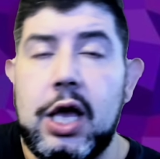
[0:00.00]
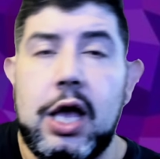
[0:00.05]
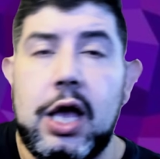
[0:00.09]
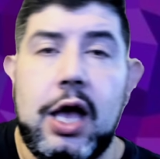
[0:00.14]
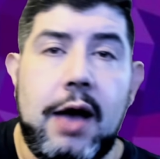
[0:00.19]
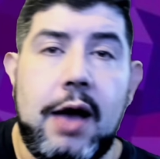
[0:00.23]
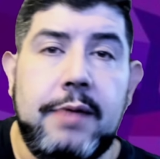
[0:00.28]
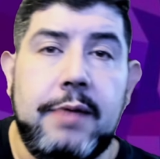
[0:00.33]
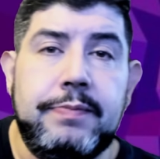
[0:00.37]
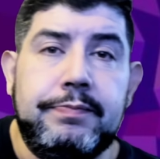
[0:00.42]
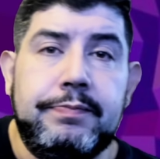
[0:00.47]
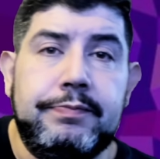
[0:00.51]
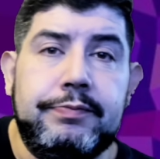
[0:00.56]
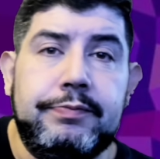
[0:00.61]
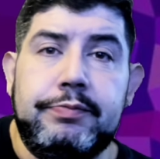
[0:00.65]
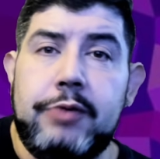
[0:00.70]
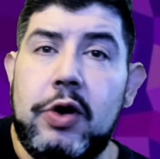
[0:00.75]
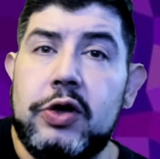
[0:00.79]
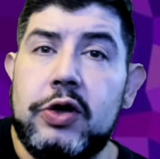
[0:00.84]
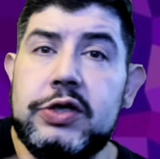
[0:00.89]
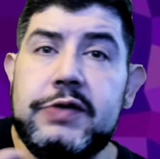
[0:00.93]
On
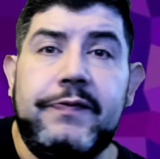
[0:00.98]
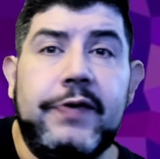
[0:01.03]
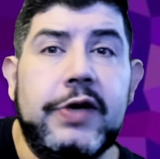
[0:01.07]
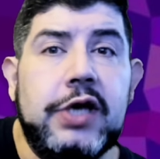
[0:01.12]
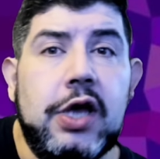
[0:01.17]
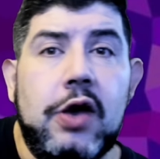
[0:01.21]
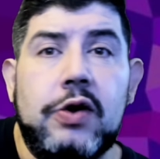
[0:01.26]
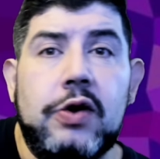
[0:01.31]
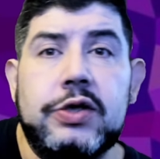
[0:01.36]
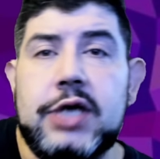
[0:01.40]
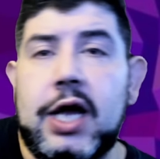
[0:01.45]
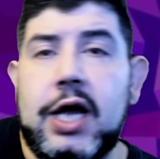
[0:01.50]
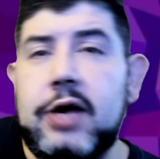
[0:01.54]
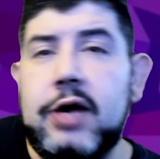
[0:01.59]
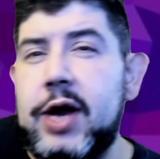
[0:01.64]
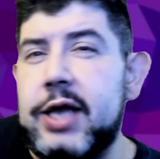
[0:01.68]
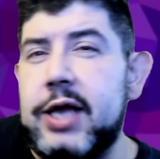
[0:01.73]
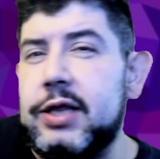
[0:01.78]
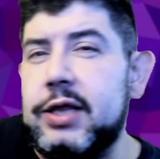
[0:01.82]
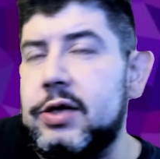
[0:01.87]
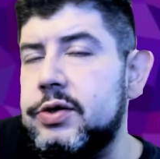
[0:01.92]
most videos I
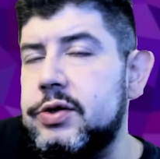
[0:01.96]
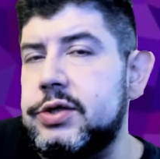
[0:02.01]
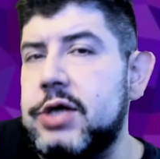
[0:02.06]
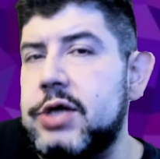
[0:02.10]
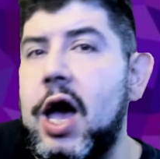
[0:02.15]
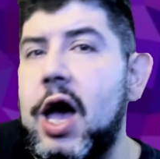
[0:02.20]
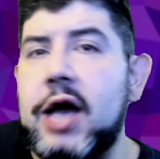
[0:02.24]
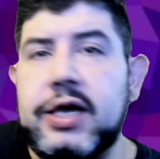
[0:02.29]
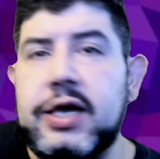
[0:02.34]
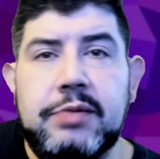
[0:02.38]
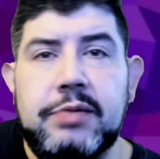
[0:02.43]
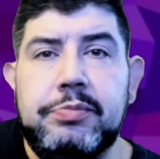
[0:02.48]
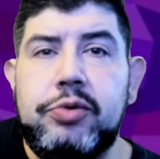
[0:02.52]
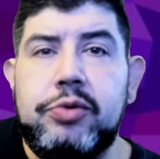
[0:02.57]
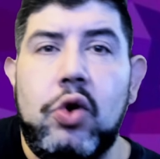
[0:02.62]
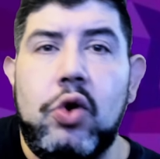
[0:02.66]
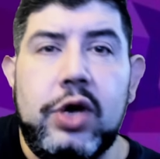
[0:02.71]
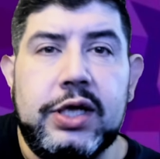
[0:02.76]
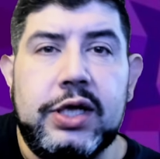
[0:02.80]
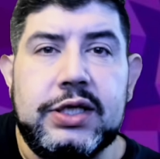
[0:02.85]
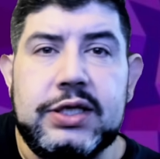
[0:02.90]
write little talking
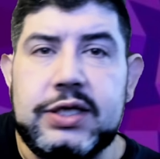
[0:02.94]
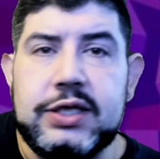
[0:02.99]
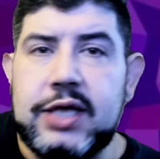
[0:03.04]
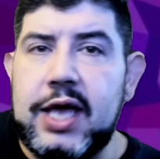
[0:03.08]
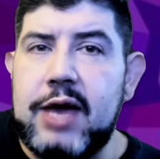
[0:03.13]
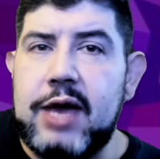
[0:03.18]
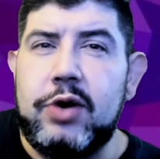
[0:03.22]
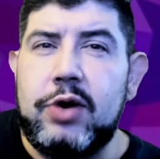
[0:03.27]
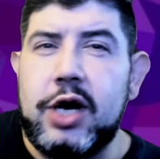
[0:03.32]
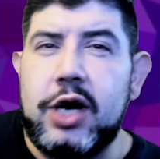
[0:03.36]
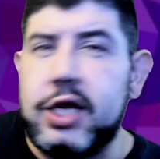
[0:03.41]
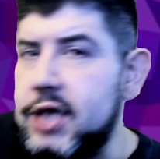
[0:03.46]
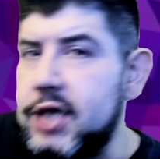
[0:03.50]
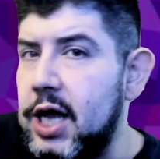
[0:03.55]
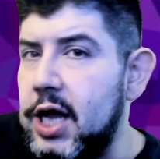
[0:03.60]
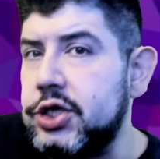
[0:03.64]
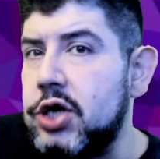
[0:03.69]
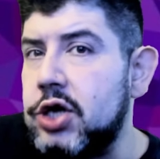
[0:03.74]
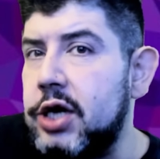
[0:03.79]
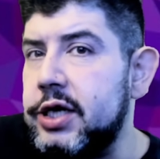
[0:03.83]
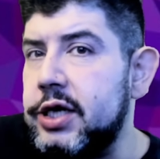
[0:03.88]
points that I want to
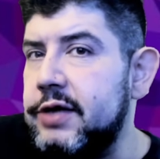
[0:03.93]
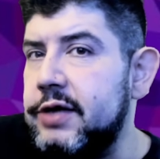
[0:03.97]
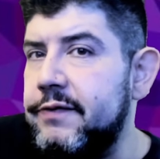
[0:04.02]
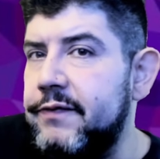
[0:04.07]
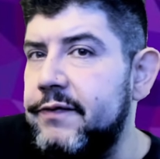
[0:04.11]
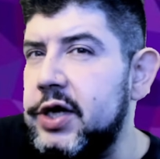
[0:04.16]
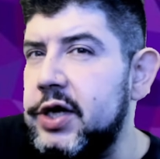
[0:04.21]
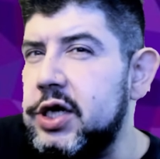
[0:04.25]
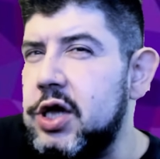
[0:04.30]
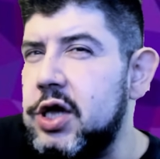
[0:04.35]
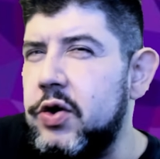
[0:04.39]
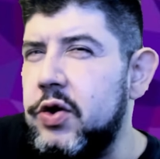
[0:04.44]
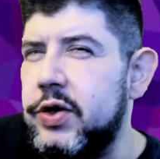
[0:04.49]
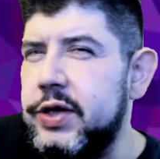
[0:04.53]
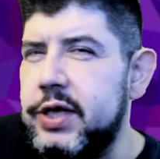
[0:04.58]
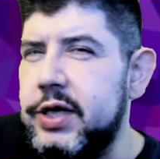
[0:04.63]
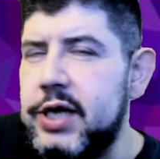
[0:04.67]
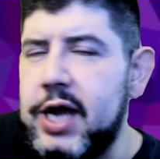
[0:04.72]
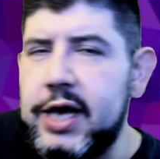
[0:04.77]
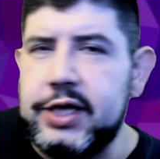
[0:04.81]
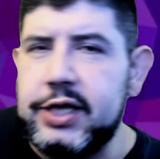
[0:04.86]
touch on in the video and
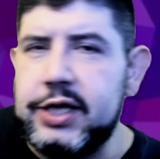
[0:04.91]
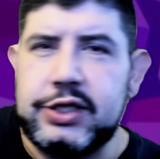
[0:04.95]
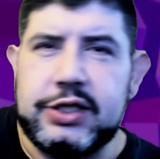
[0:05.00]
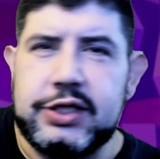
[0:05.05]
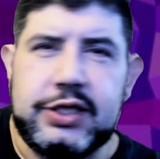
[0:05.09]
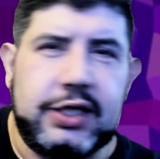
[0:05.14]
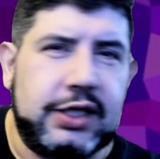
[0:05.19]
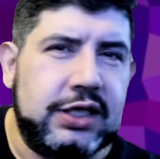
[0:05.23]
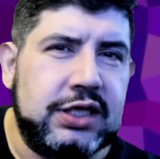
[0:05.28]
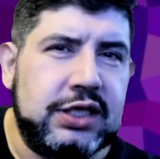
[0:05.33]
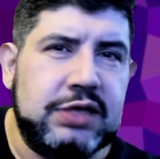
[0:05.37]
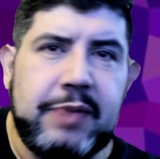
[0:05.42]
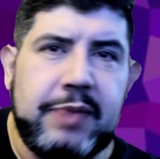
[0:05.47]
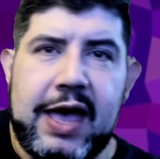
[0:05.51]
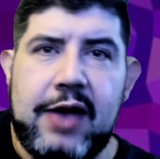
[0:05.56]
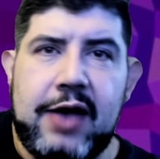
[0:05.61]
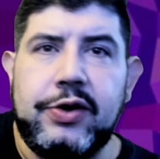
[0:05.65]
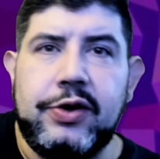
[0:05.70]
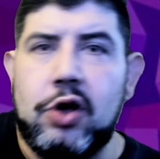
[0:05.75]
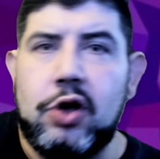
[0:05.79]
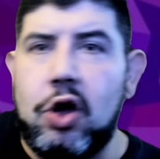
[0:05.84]
then I just
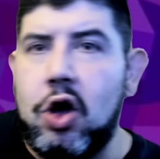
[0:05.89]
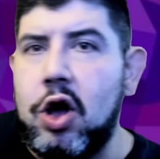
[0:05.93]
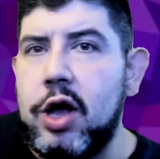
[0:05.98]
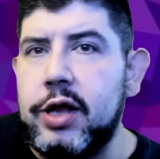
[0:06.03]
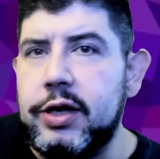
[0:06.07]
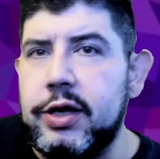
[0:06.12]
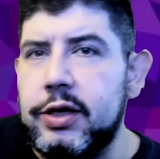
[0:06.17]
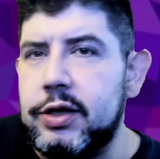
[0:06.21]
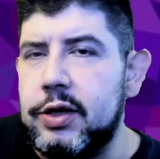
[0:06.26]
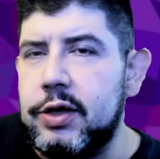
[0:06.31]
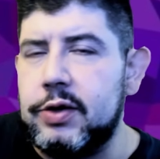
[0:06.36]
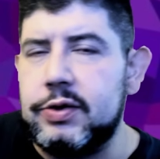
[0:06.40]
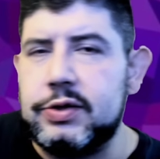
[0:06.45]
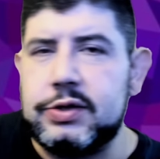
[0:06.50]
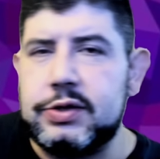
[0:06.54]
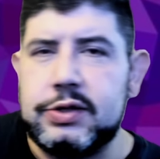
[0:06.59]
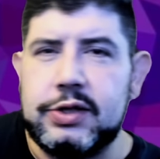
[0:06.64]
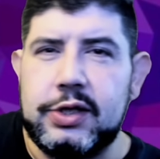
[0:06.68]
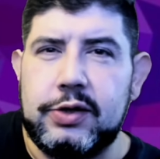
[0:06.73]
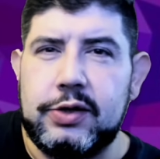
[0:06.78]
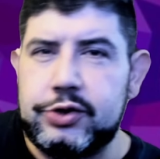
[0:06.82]
expound on
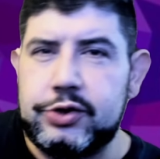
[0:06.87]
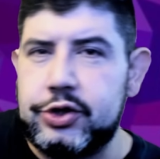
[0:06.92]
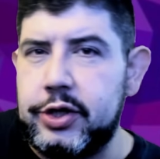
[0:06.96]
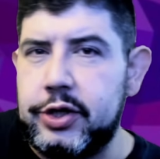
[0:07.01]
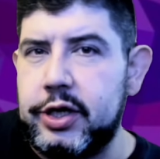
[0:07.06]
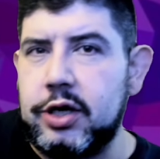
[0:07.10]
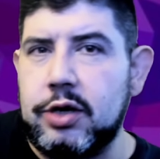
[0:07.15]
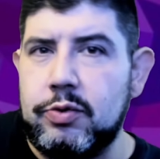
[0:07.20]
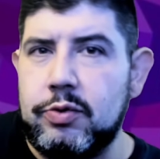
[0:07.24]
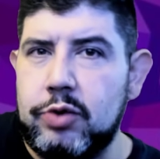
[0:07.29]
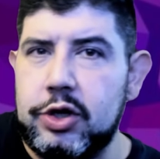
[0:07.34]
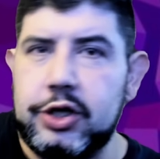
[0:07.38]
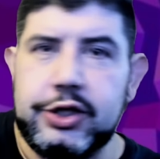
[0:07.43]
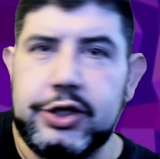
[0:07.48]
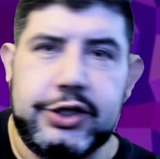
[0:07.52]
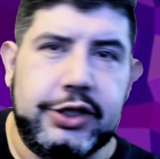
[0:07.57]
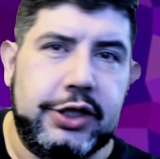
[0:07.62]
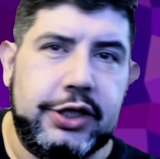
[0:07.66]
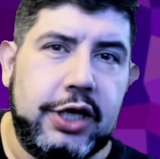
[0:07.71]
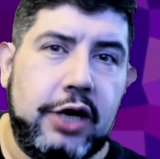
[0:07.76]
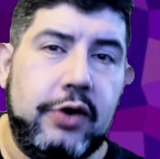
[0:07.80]
those little trigger words,
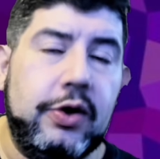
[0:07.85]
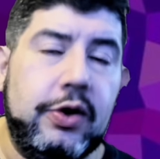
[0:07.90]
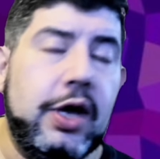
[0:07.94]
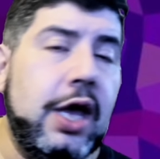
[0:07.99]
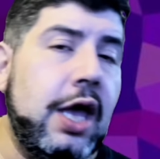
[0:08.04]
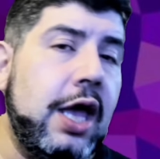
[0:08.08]
you know.